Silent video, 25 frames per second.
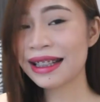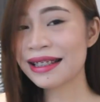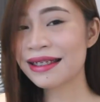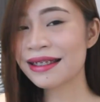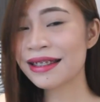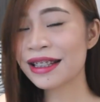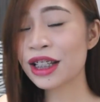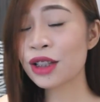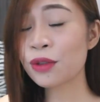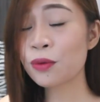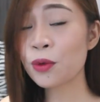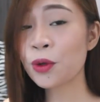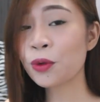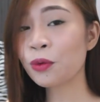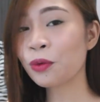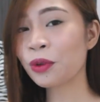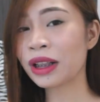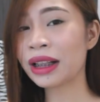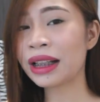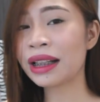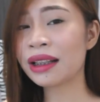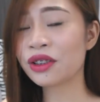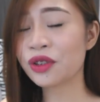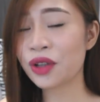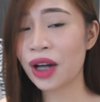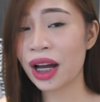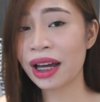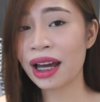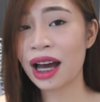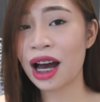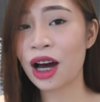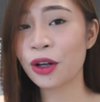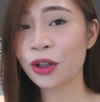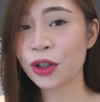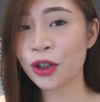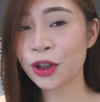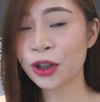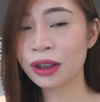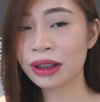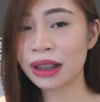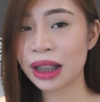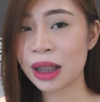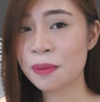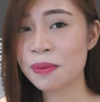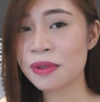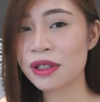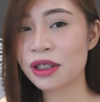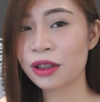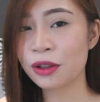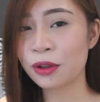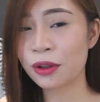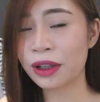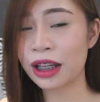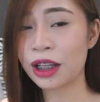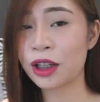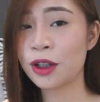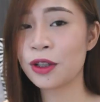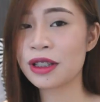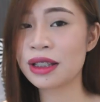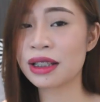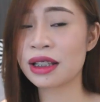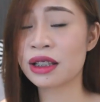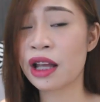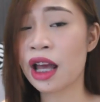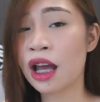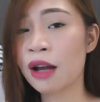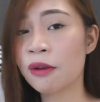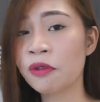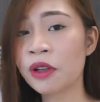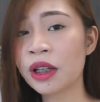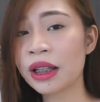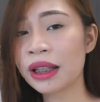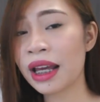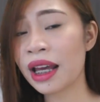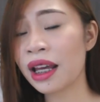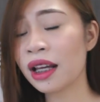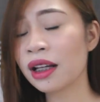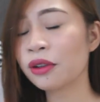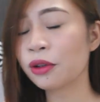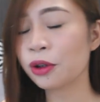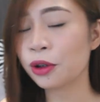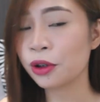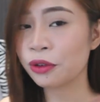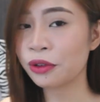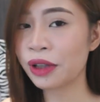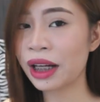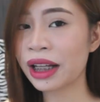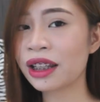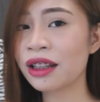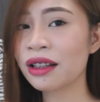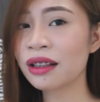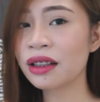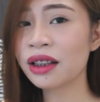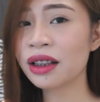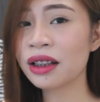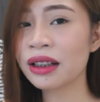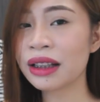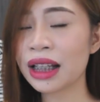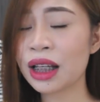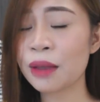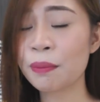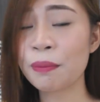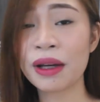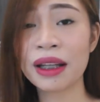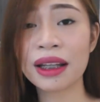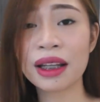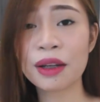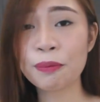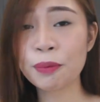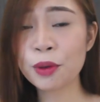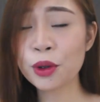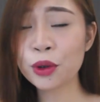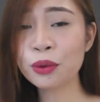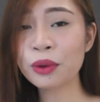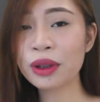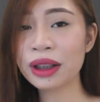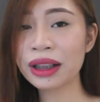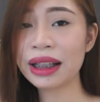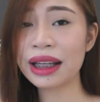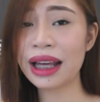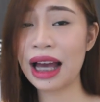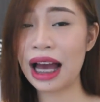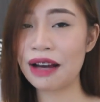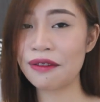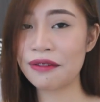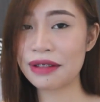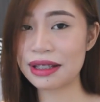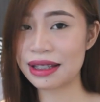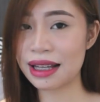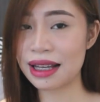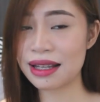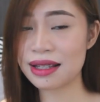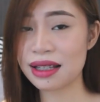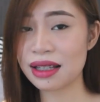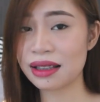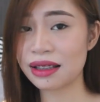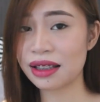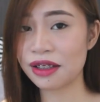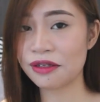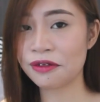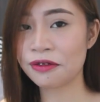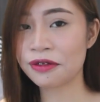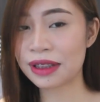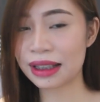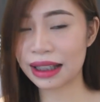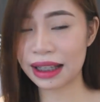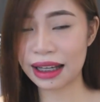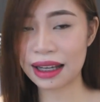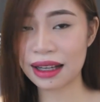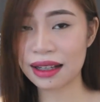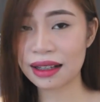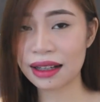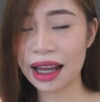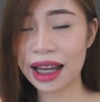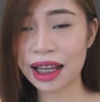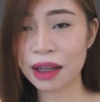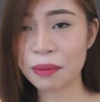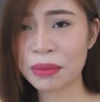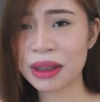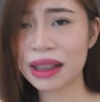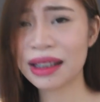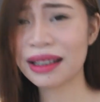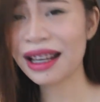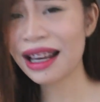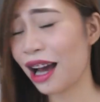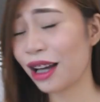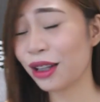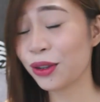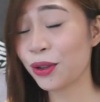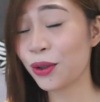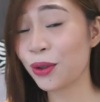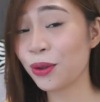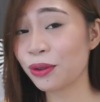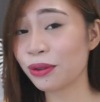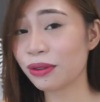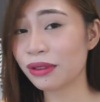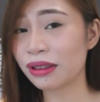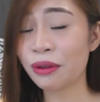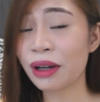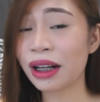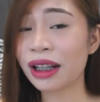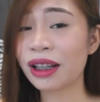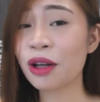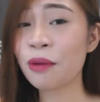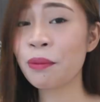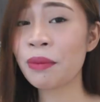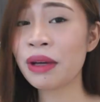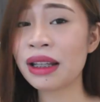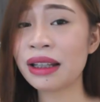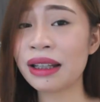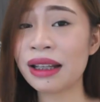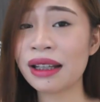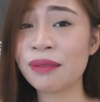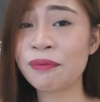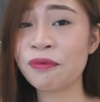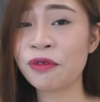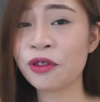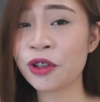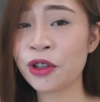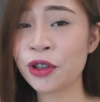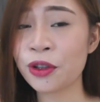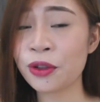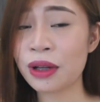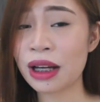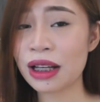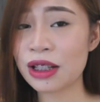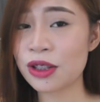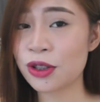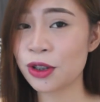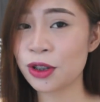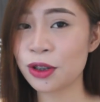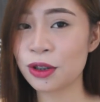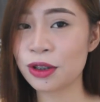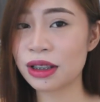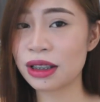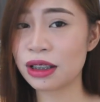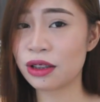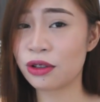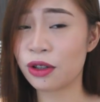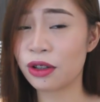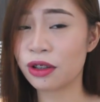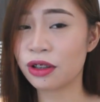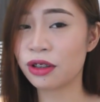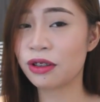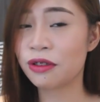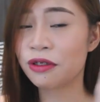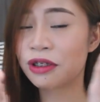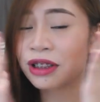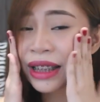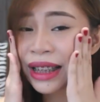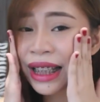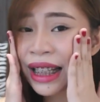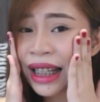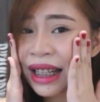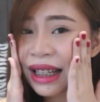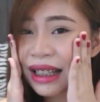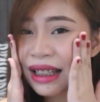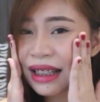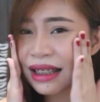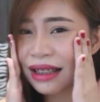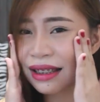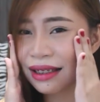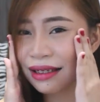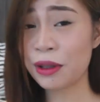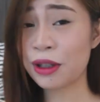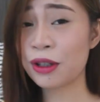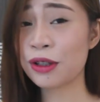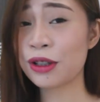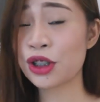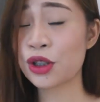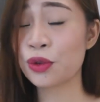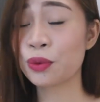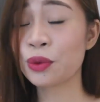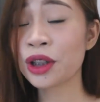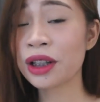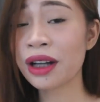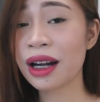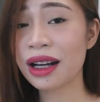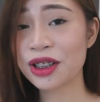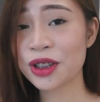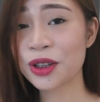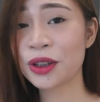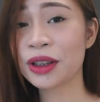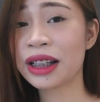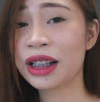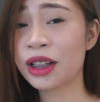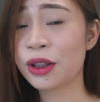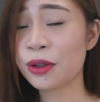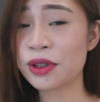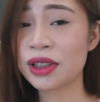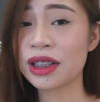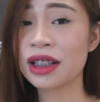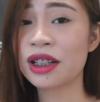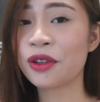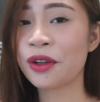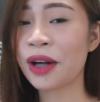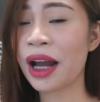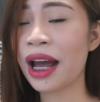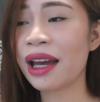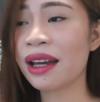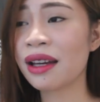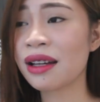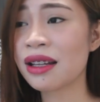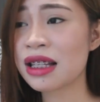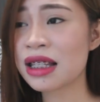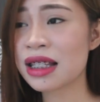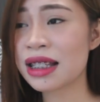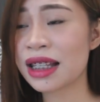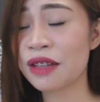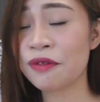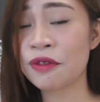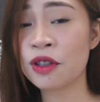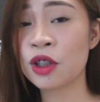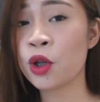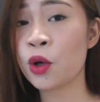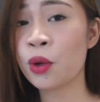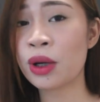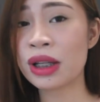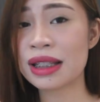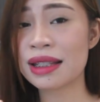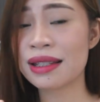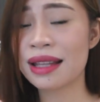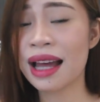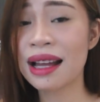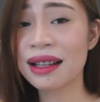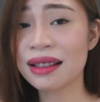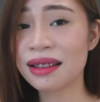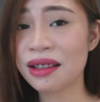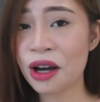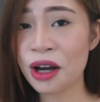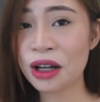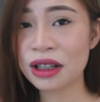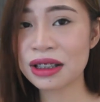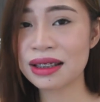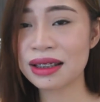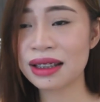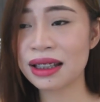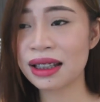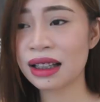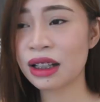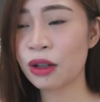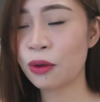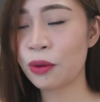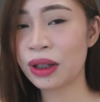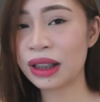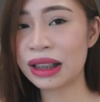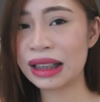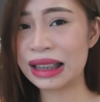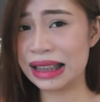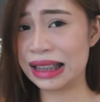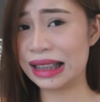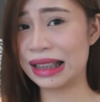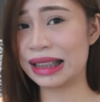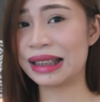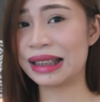This tint won't really dry out your lips. You can use it every day or regularly. But if you really have a sensitive skin like me, I don't recommend it for you guys to use it on your cheeks. Because we're actually using crayons even though it's non-toxic. Well, it's